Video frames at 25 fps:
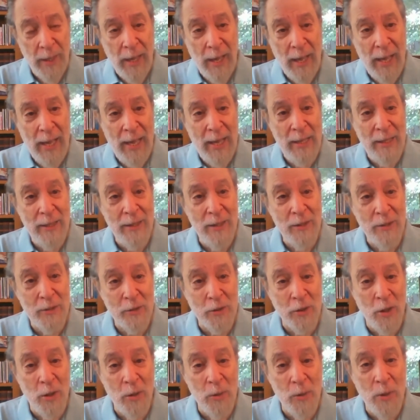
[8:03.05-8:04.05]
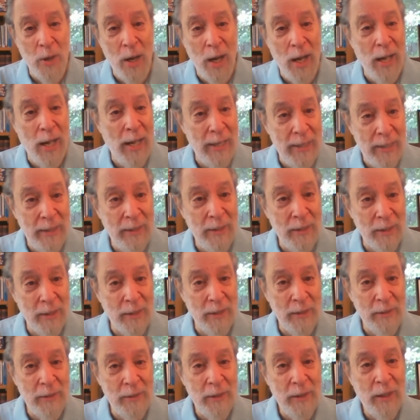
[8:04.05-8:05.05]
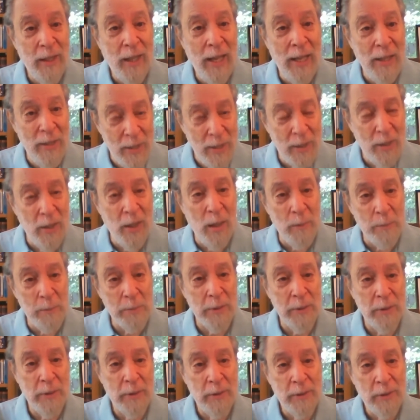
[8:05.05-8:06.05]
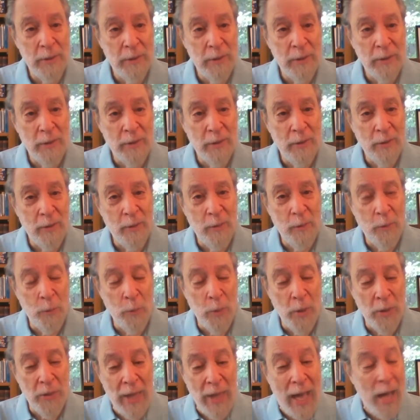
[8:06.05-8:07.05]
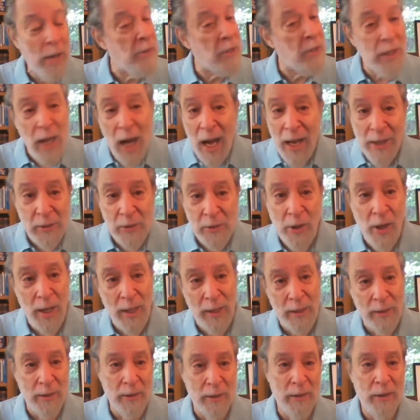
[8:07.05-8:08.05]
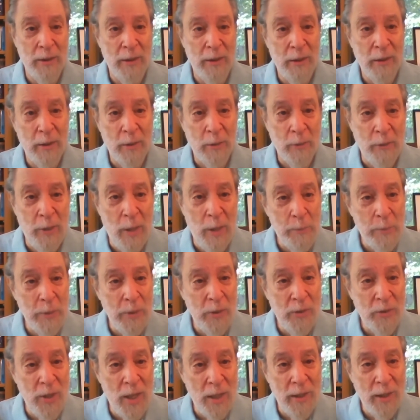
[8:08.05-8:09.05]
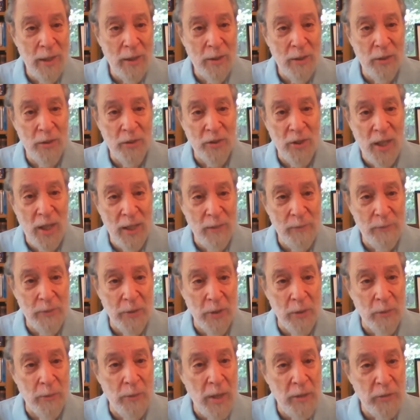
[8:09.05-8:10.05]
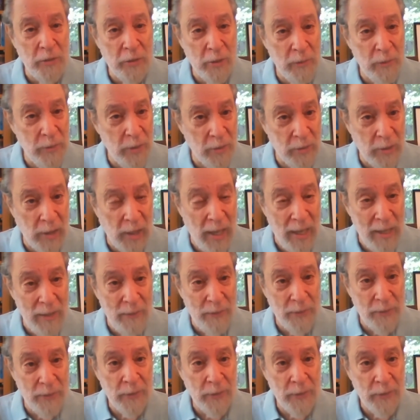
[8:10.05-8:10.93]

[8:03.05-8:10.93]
And so I ended up, without a contract, representing Kazan for the rest of his life